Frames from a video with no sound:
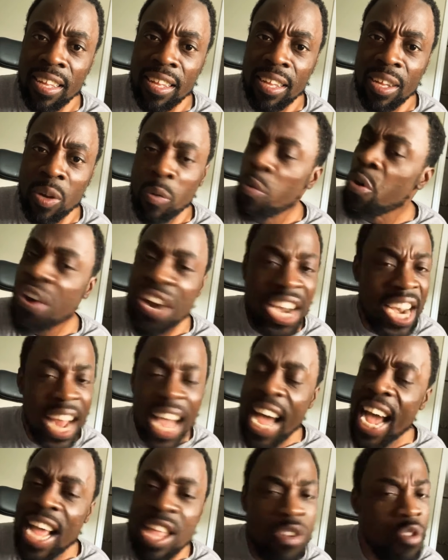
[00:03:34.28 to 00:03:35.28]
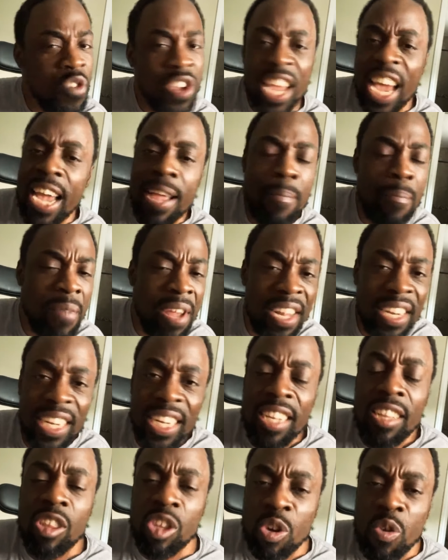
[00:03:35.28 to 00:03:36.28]
We're not. You can't mix
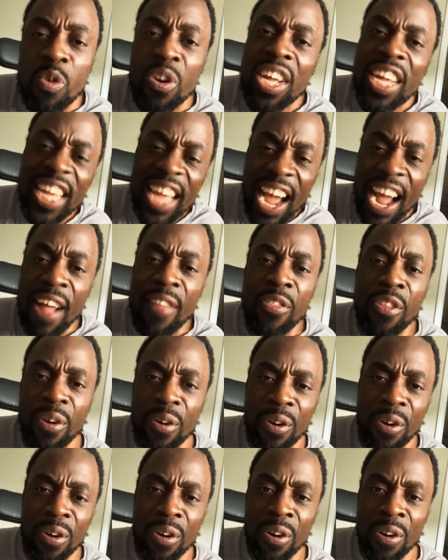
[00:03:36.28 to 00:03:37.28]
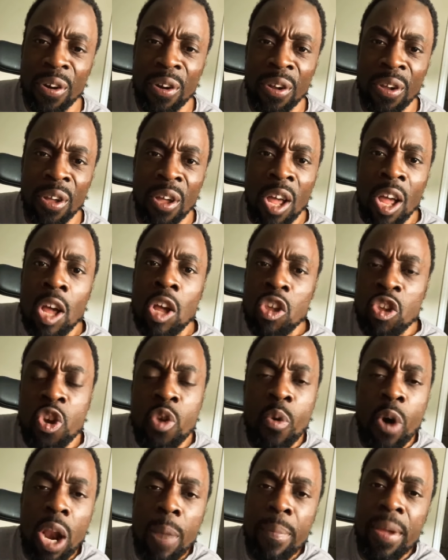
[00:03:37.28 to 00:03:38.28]
the two together. You
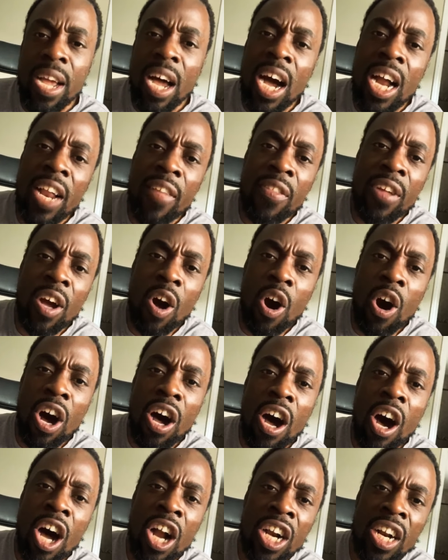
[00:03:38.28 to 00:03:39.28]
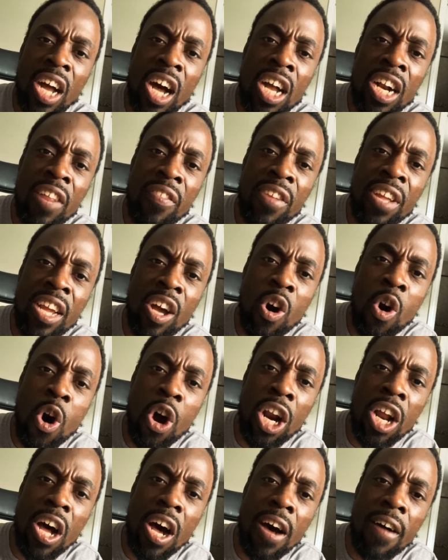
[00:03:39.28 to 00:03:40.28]
want to be under the under, under the
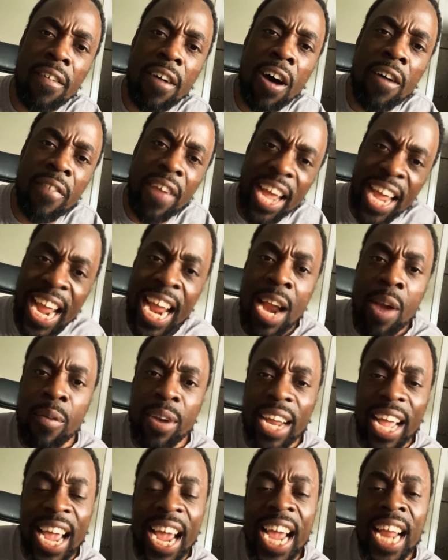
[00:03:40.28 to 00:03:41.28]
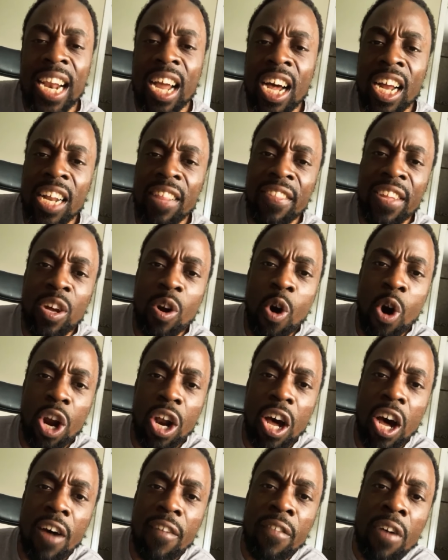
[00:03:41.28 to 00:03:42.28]
order of, of Aaron and under the order
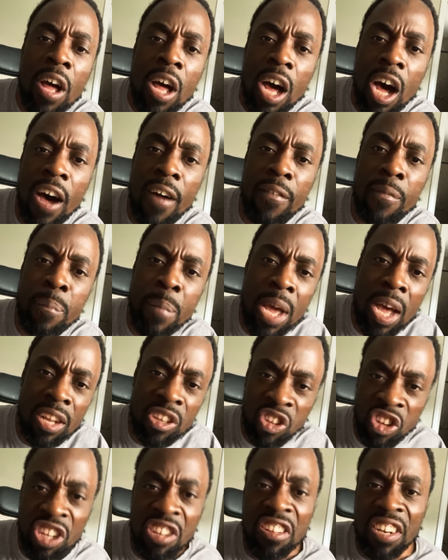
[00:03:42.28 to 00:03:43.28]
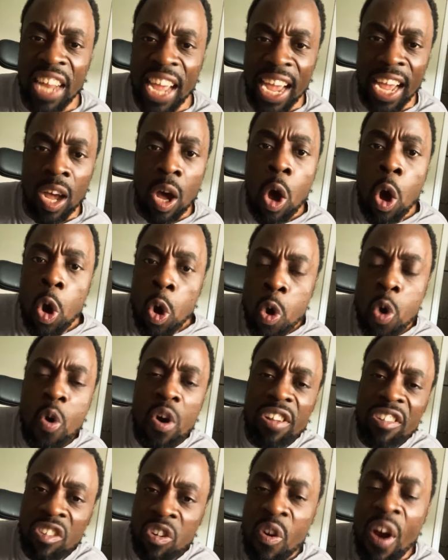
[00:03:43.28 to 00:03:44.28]
of, of Melchizedek, who
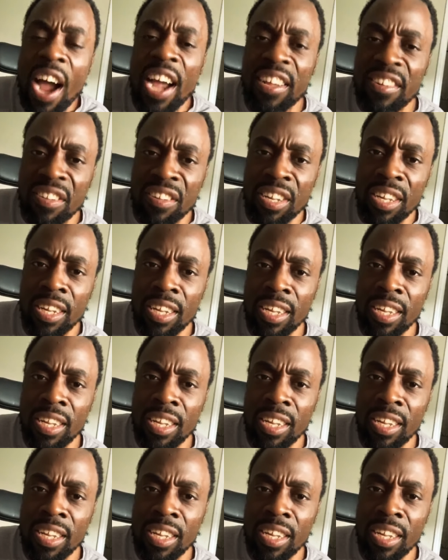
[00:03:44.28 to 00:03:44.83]
is Christ.